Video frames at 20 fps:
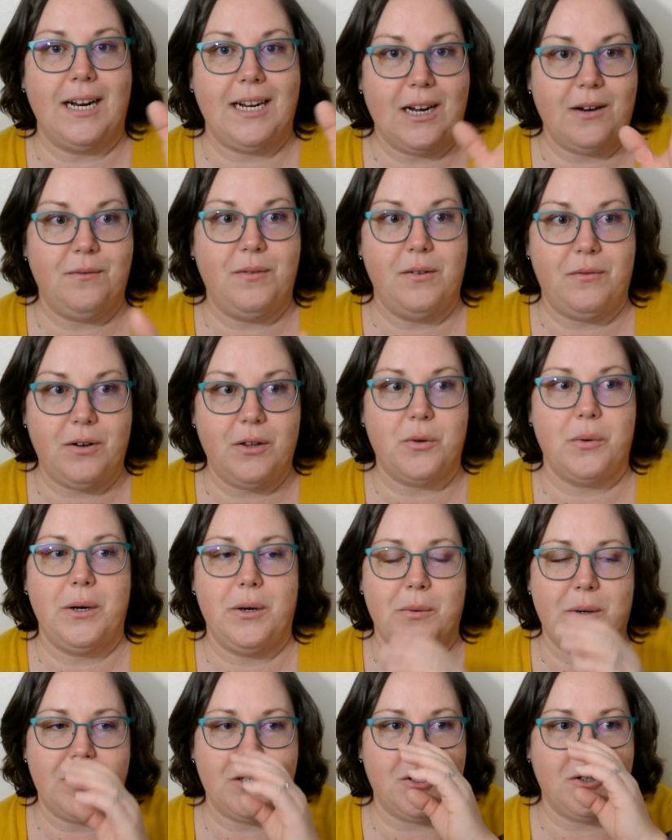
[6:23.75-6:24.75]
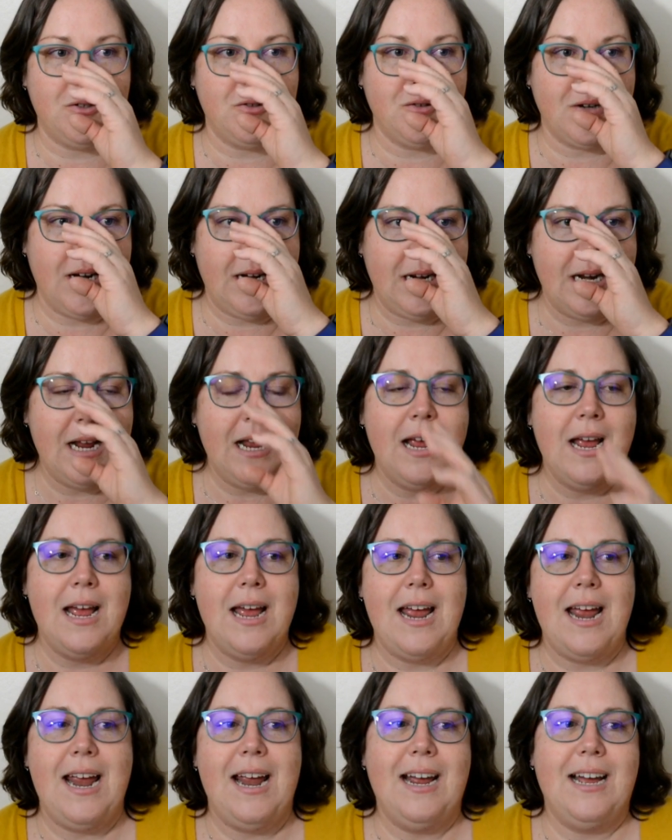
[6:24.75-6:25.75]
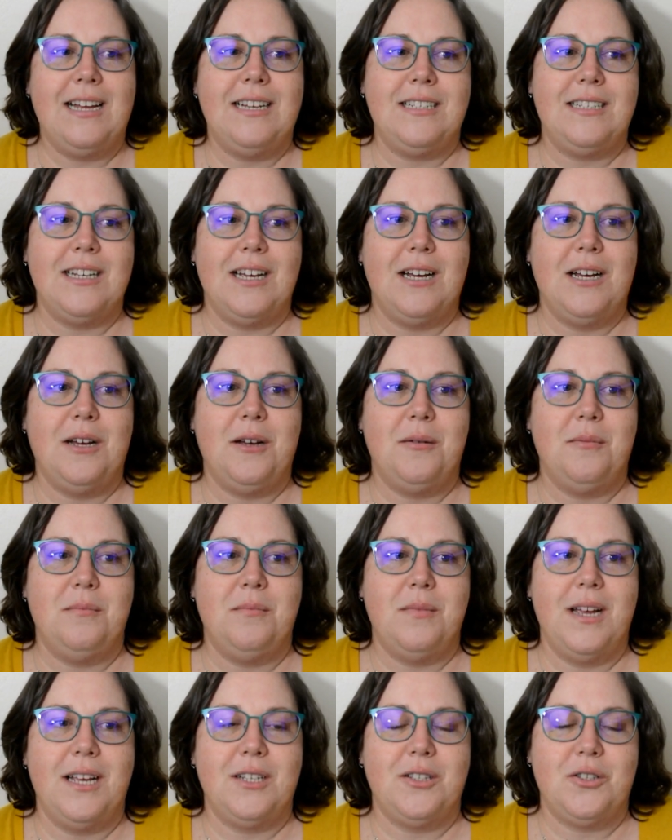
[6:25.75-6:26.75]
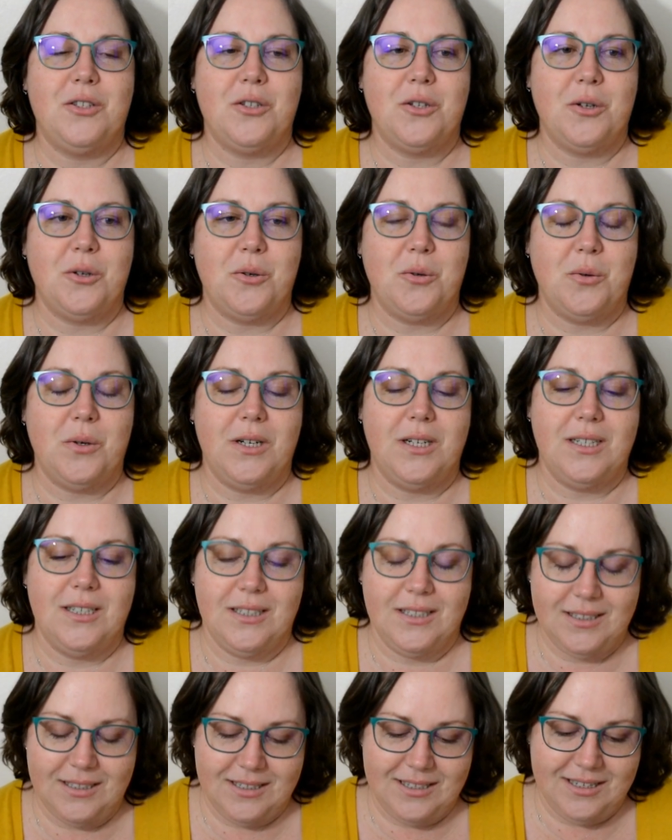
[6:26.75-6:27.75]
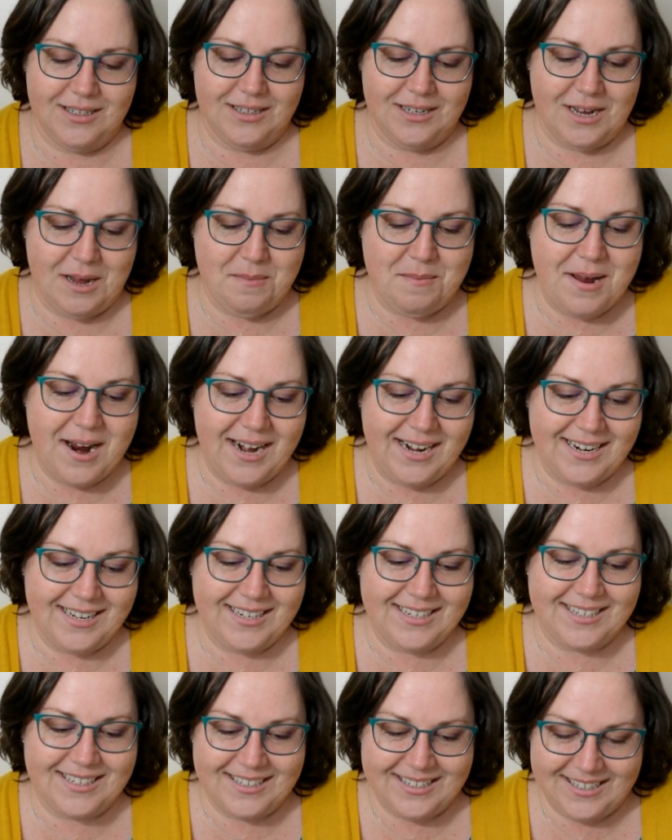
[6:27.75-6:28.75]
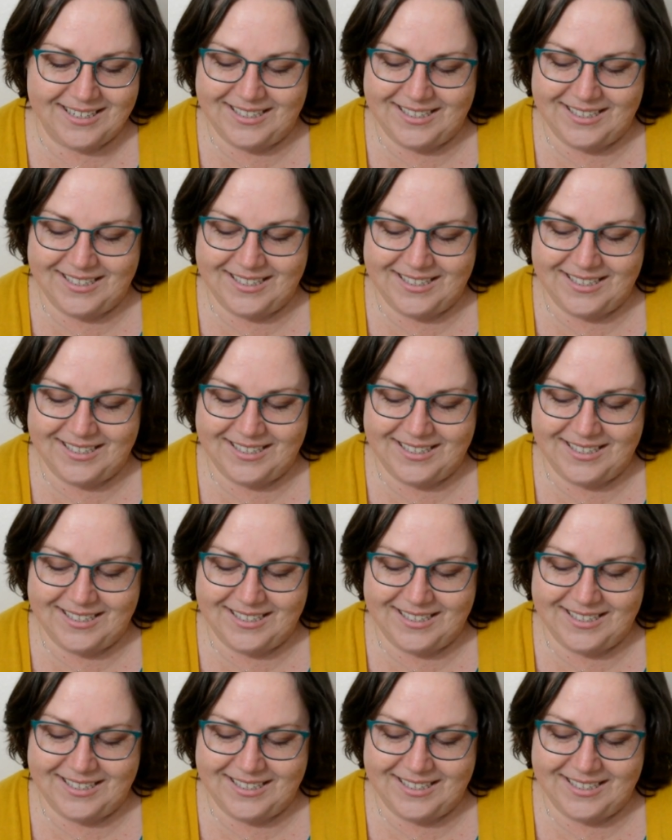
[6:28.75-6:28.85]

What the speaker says: I got 53 questions right, and so I made it.